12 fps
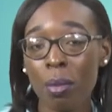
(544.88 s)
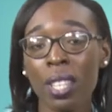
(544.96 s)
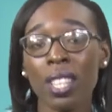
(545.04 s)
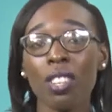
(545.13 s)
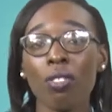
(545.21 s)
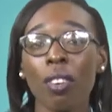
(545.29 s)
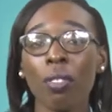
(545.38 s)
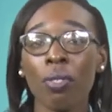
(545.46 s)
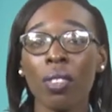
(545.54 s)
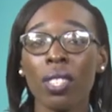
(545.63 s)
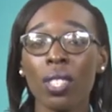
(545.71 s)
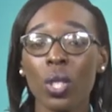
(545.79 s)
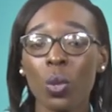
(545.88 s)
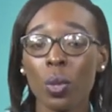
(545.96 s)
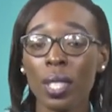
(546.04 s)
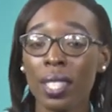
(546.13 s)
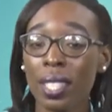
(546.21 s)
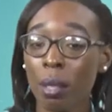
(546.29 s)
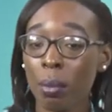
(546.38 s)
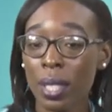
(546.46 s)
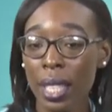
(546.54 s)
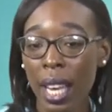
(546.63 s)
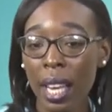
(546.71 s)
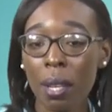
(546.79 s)
making reference to it
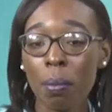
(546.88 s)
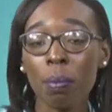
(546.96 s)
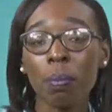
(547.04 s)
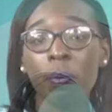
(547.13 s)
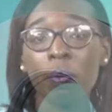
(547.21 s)
sometime.